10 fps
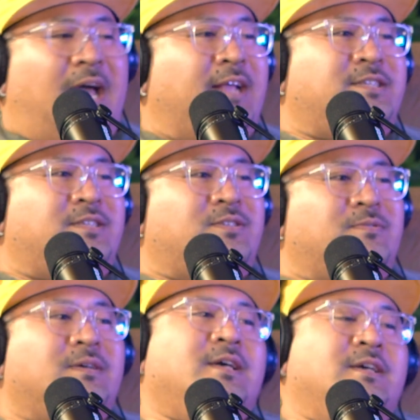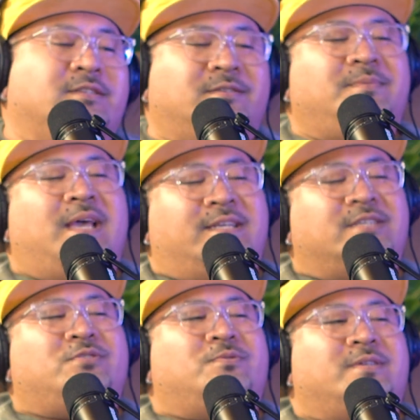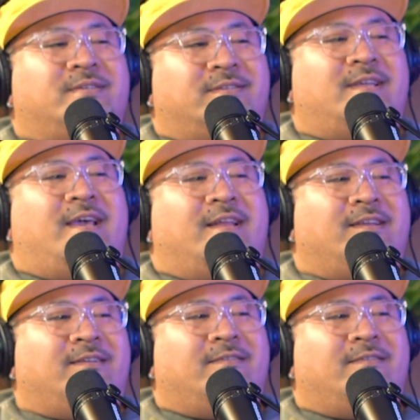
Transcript: I just don't. To me, I just don't understand.